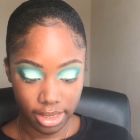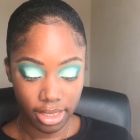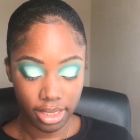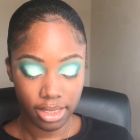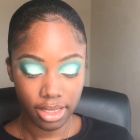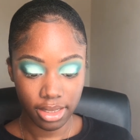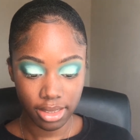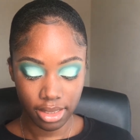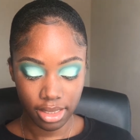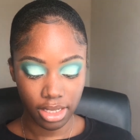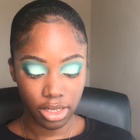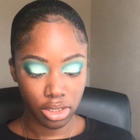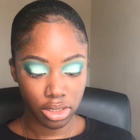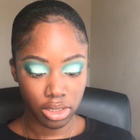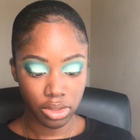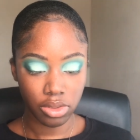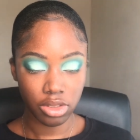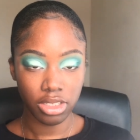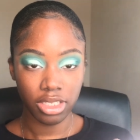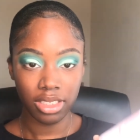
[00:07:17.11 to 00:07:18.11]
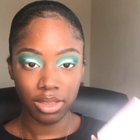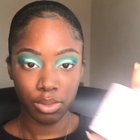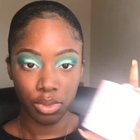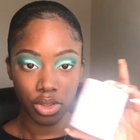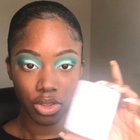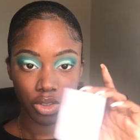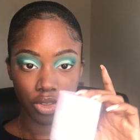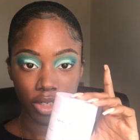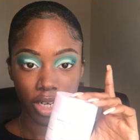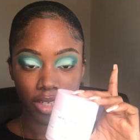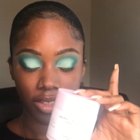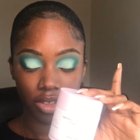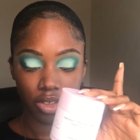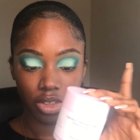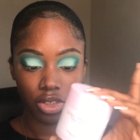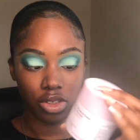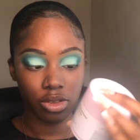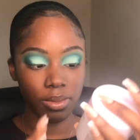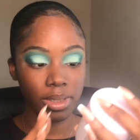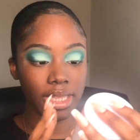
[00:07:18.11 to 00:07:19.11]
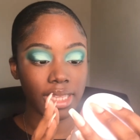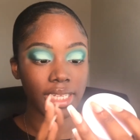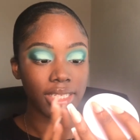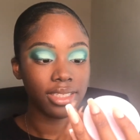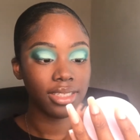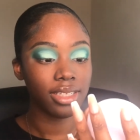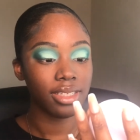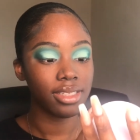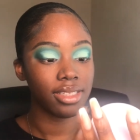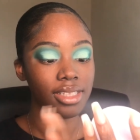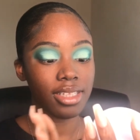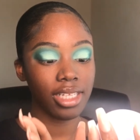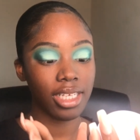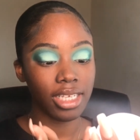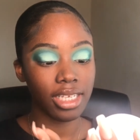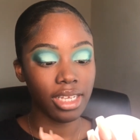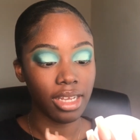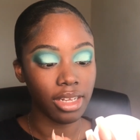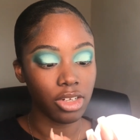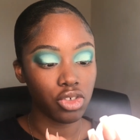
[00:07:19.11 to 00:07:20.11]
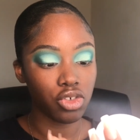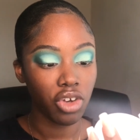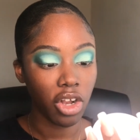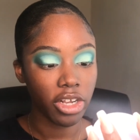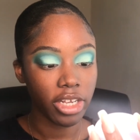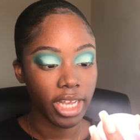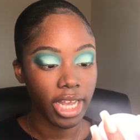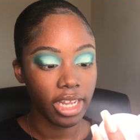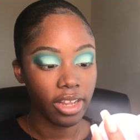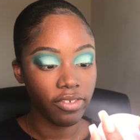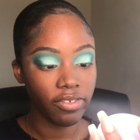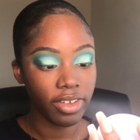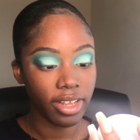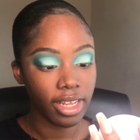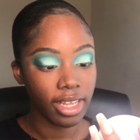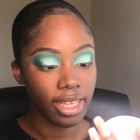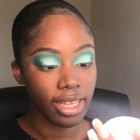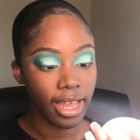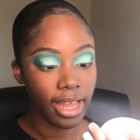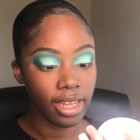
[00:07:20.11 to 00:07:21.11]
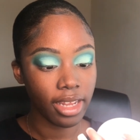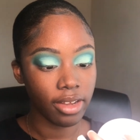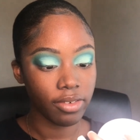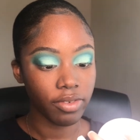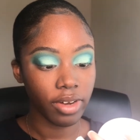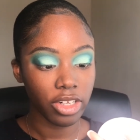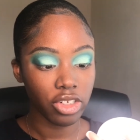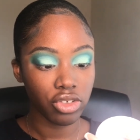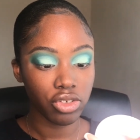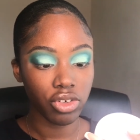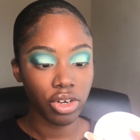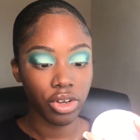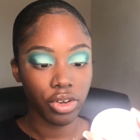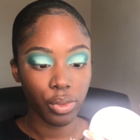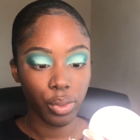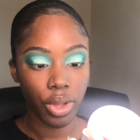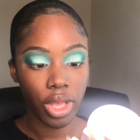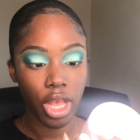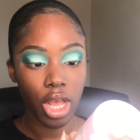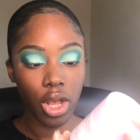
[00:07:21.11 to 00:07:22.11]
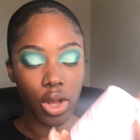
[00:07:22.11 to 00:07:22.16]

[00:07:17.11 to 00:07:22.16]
This is the closest moisturizer to me. This is the Drunk Elephant Lala Retro